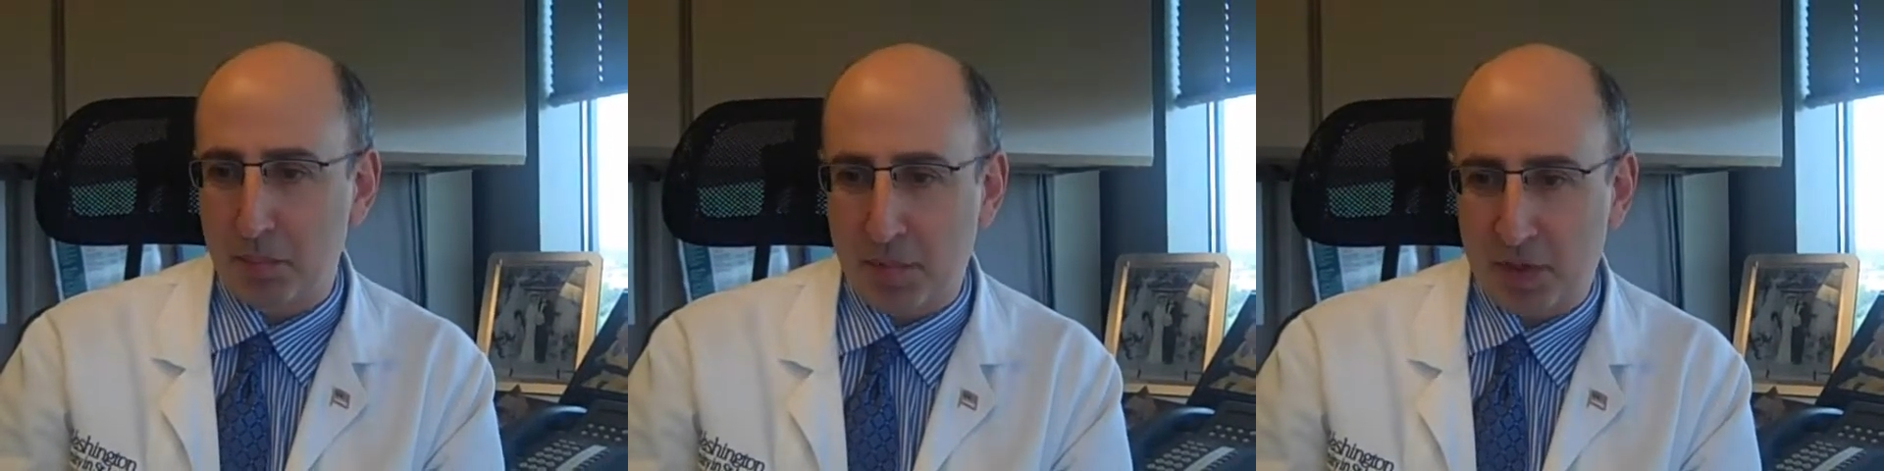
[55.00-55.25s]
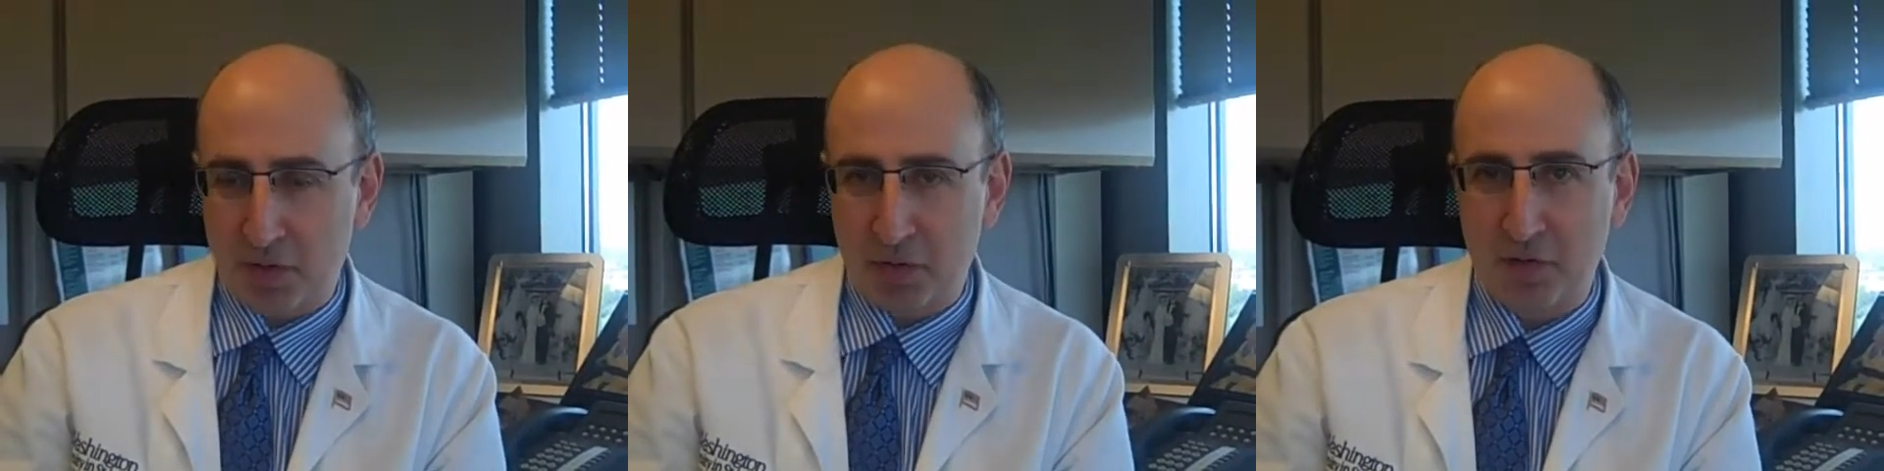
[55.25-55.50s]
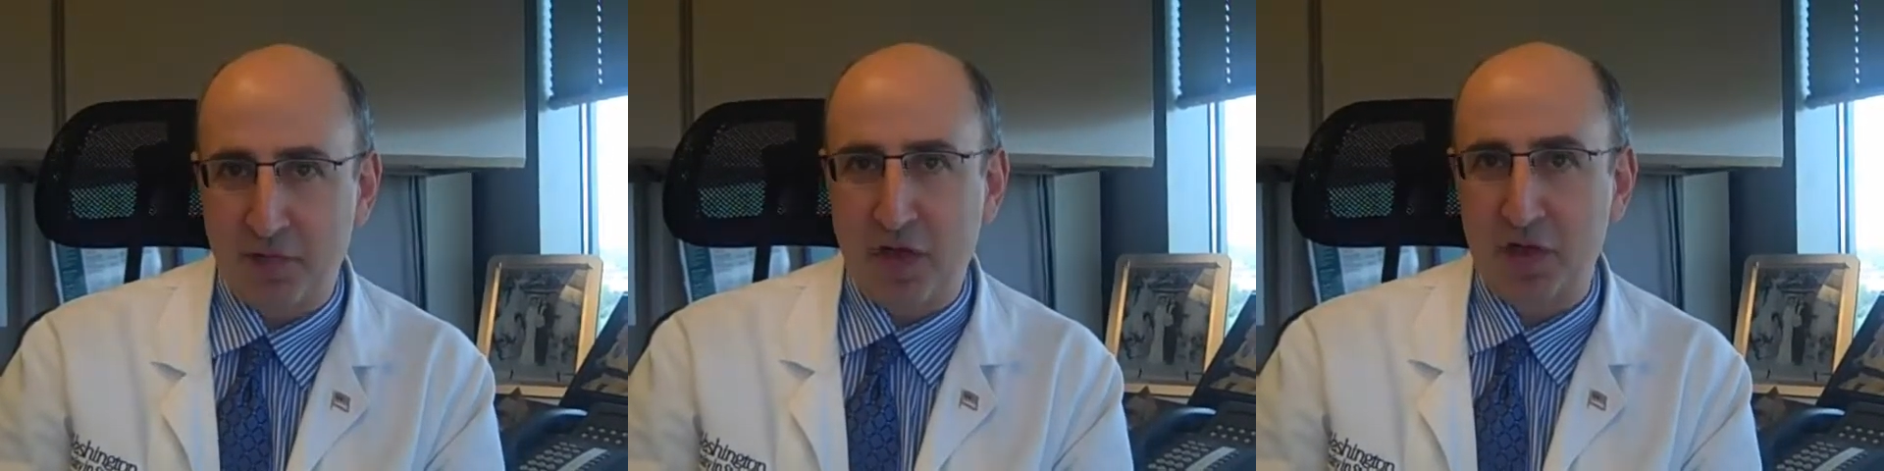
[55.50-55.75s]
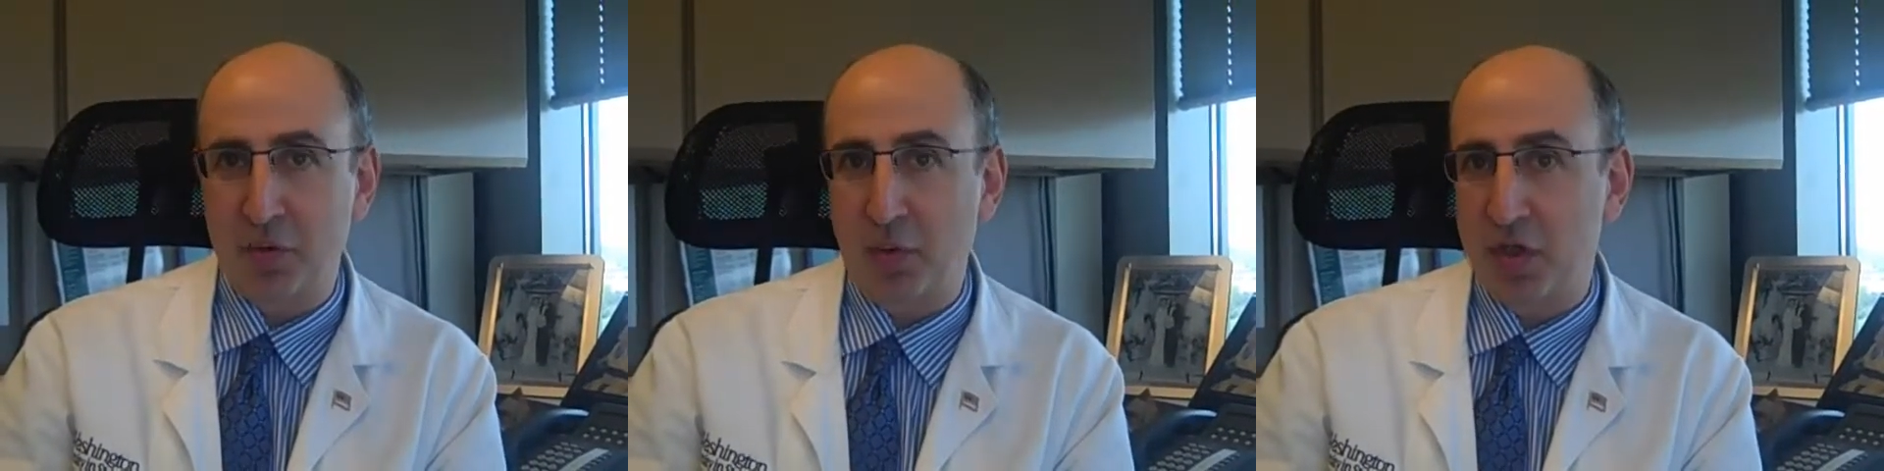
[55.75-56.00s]
medical
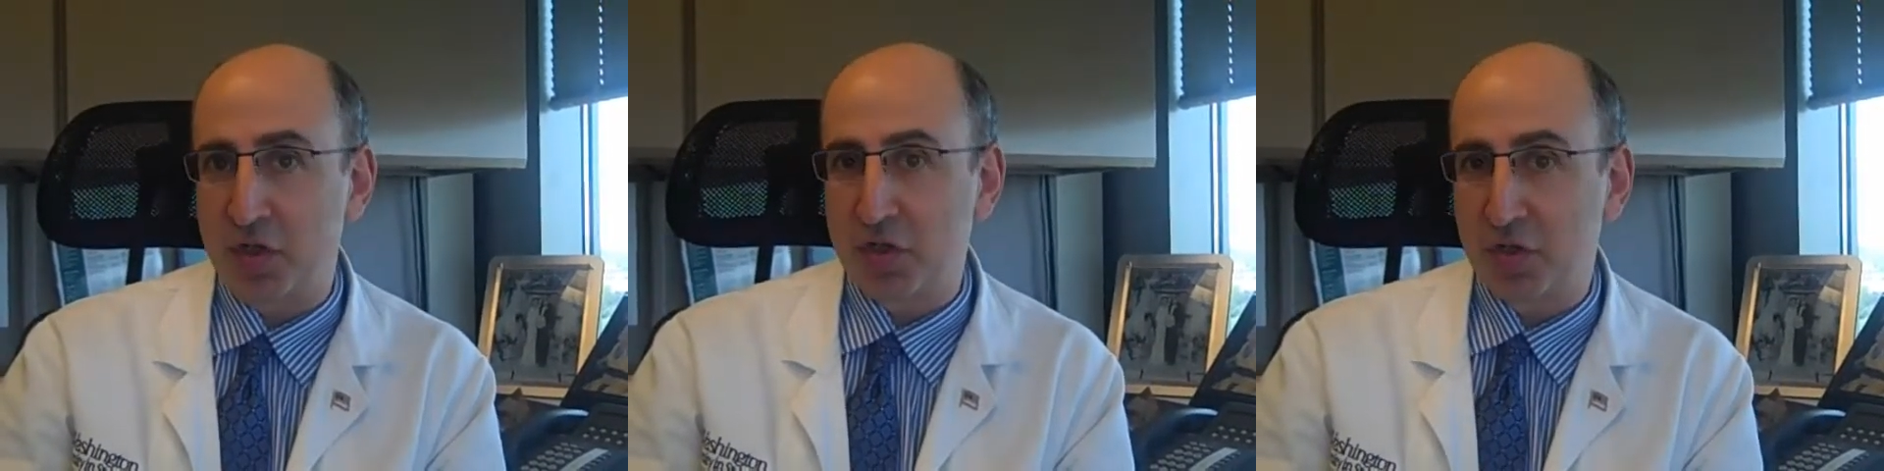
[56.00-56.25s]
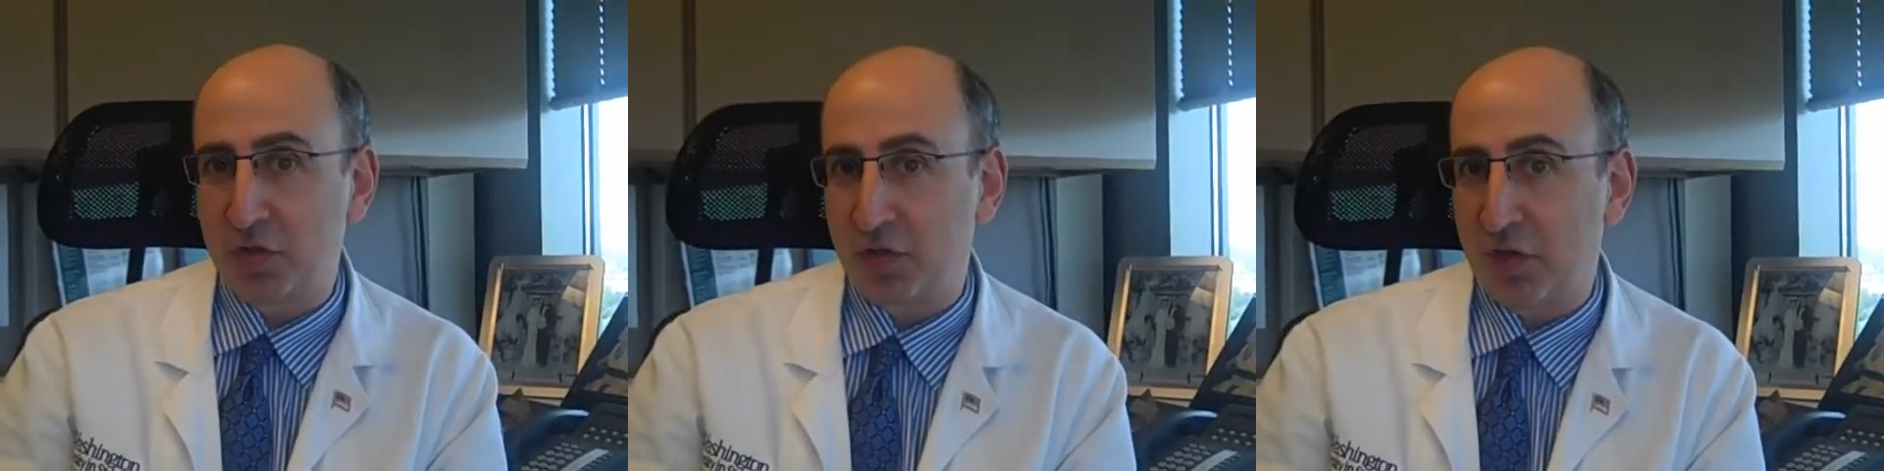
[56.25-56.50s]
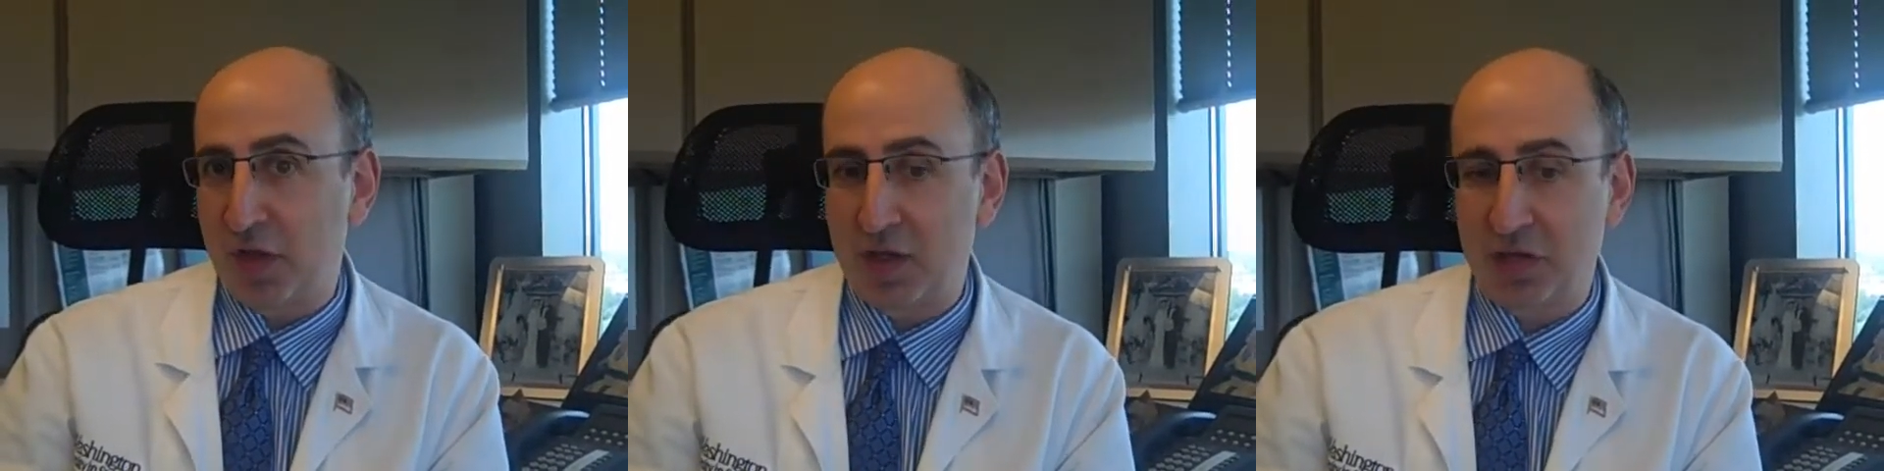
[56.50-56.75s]
evaluations,